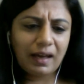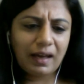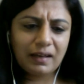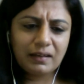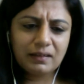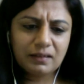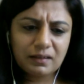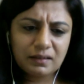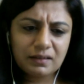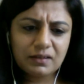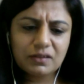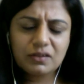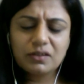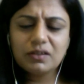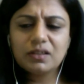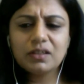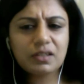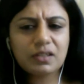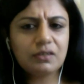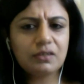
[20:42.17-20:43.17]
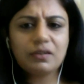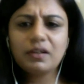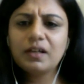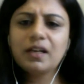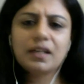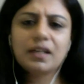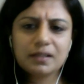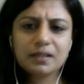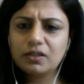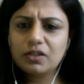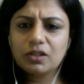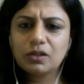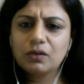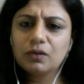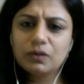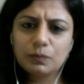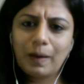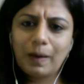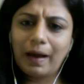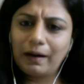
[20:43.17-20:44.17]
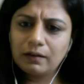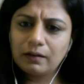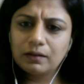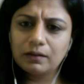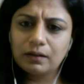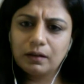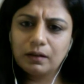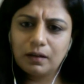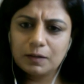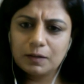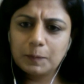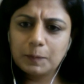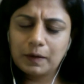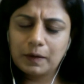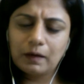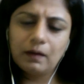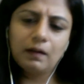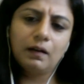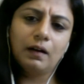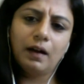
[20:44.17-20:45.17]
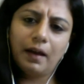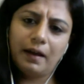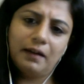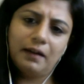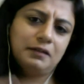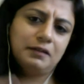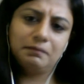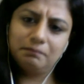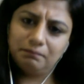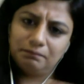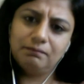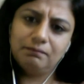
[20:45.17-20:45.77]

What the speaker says: and her condition deteriorates, and she goes back to the hospital, and